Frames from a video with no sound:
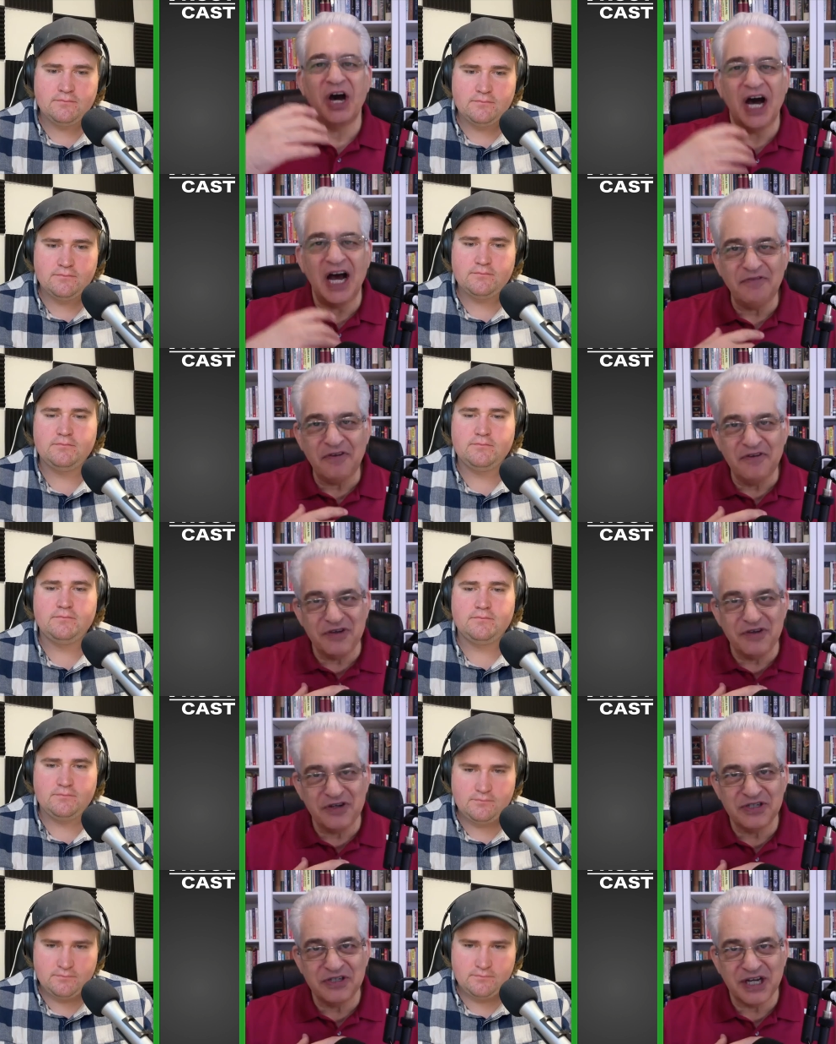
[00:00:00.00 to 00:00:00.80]
Speaker 1: off of
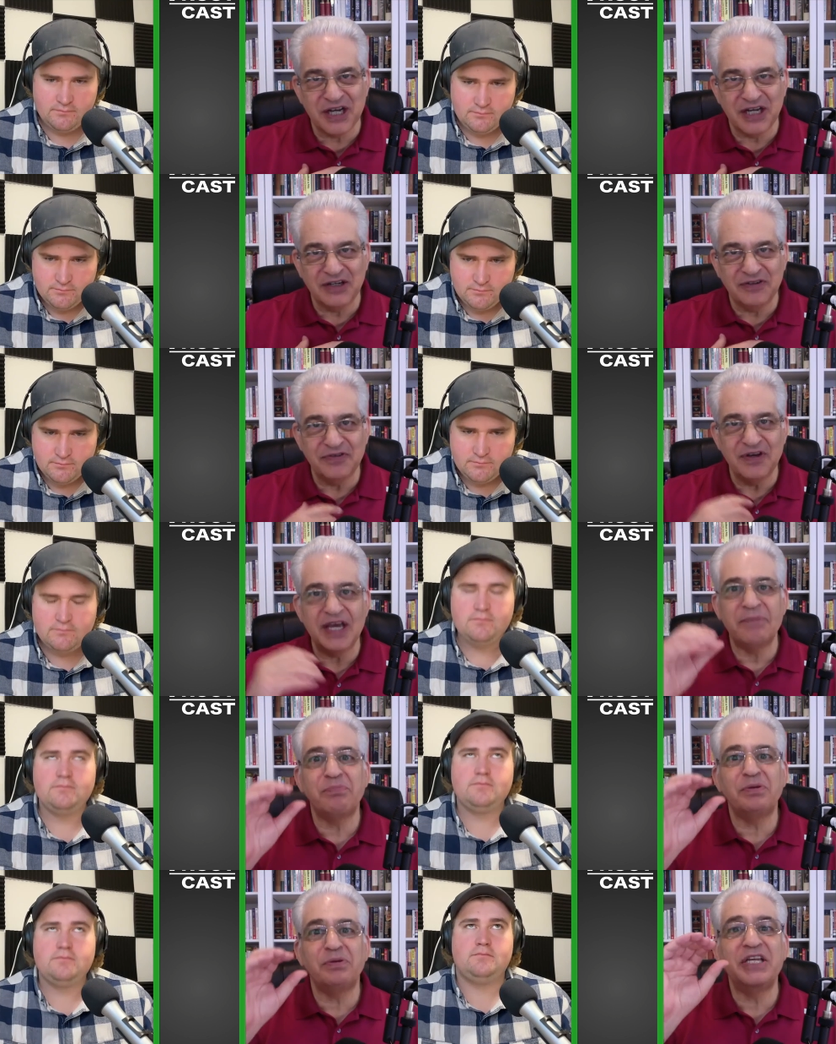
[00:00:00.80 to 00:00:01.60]
yourself
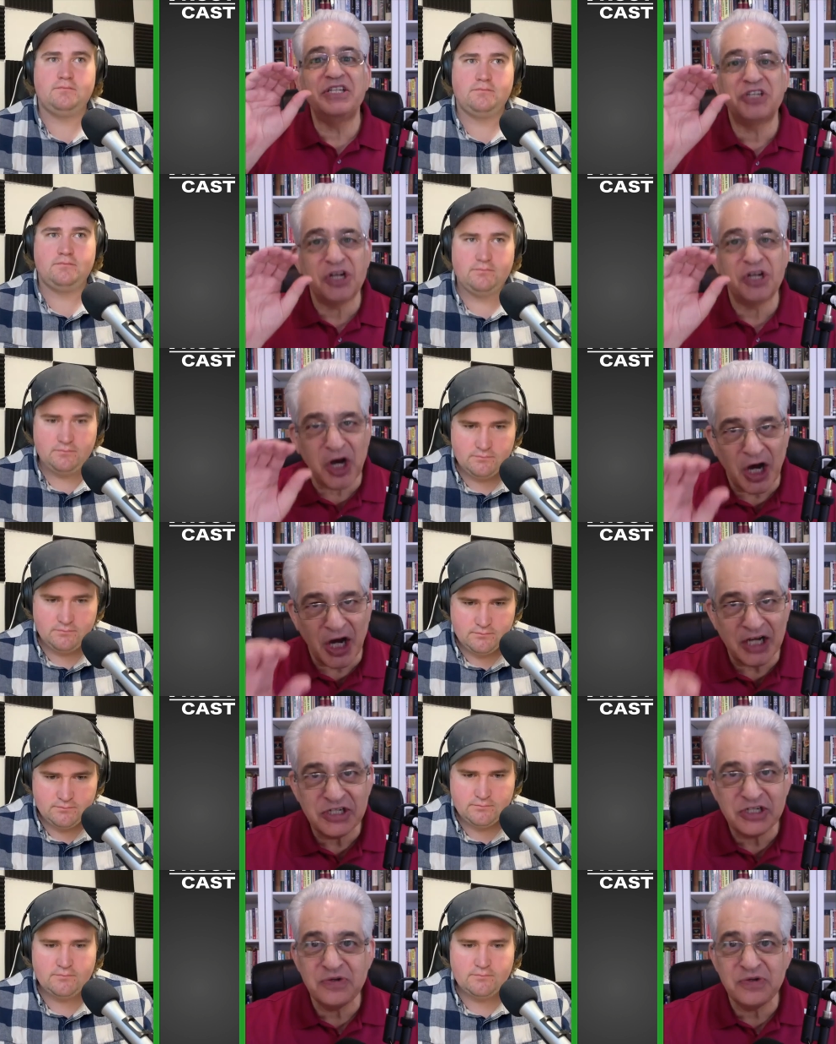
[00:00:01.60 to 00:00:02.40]
and place it
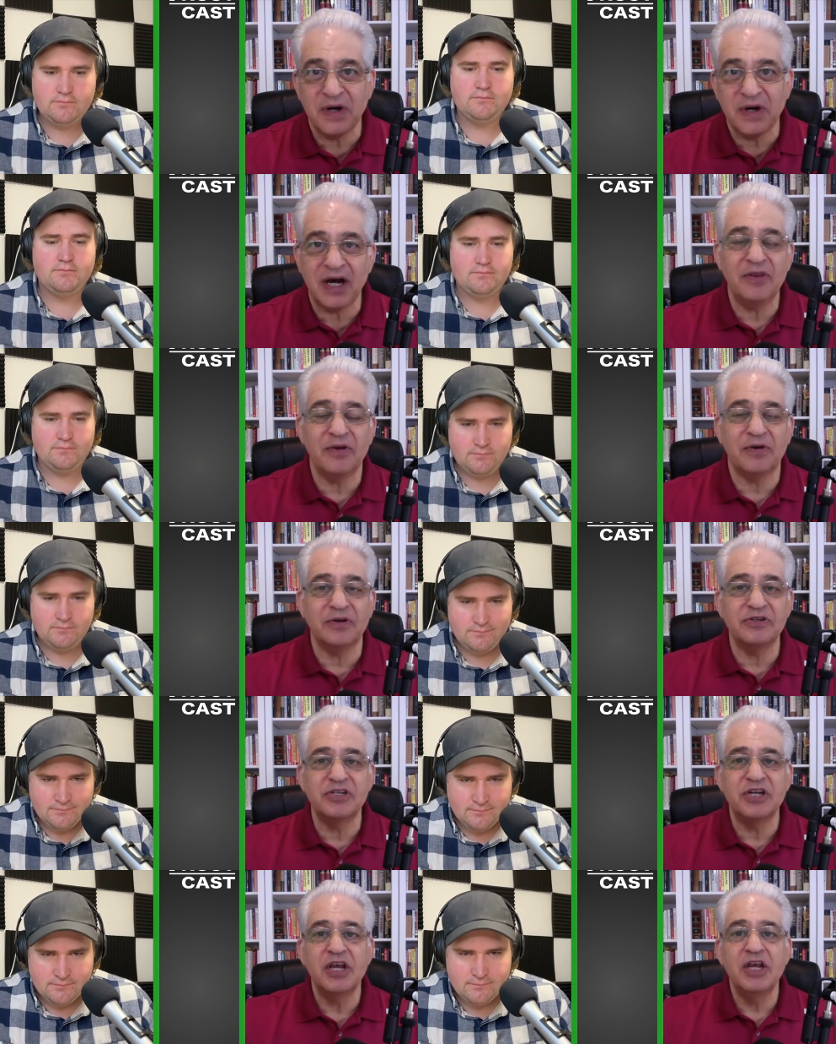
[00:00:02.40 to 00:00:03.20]
onto
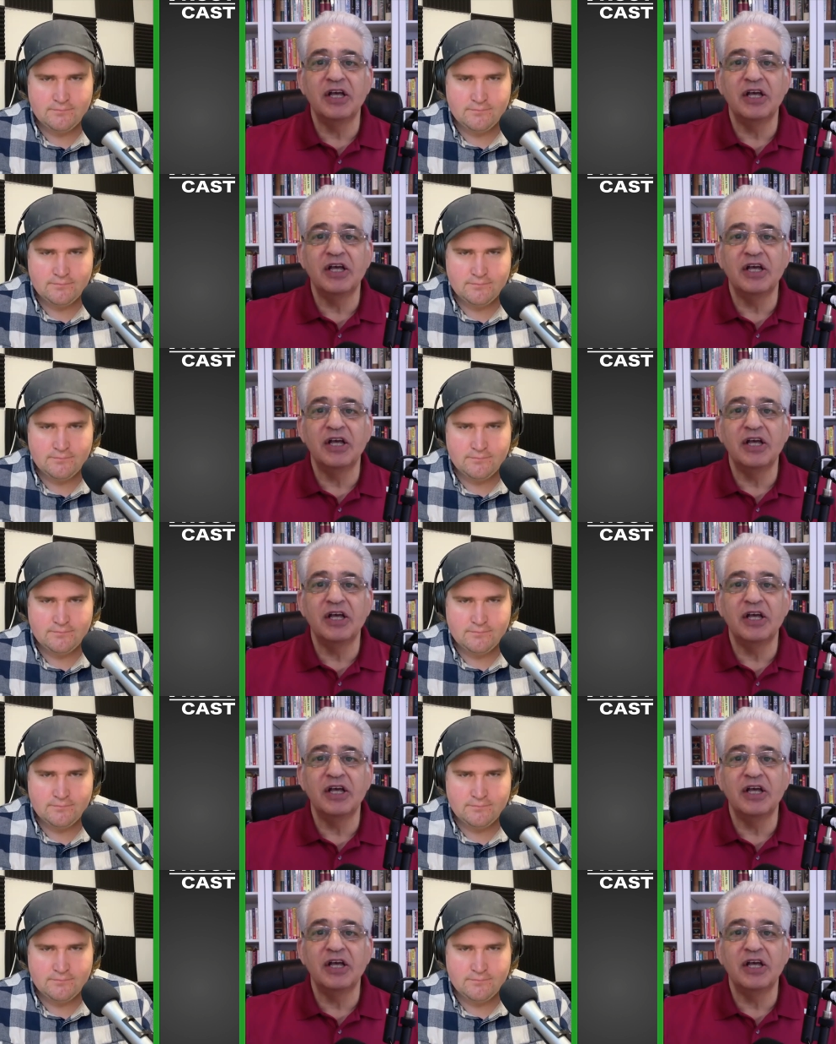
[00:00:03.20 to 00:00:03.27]
others,